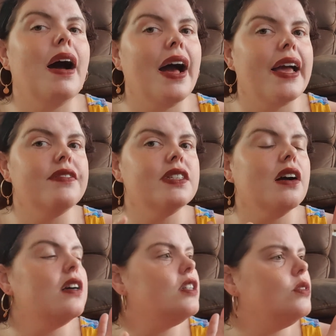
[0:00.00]
I have
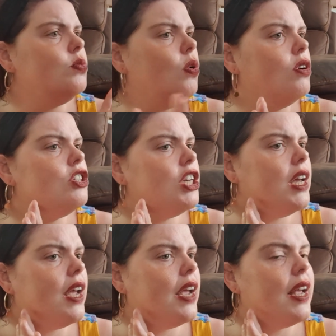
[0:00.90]
started
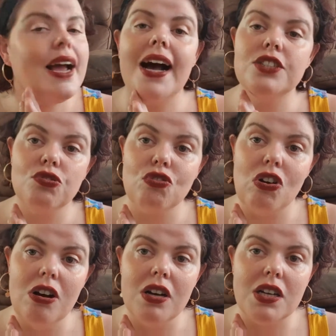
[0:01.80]
watching Castle
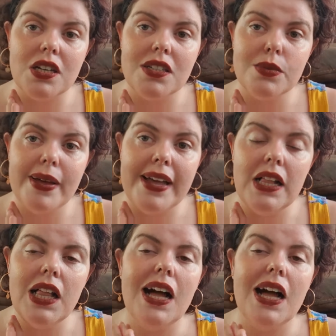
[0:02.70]
Rock as well.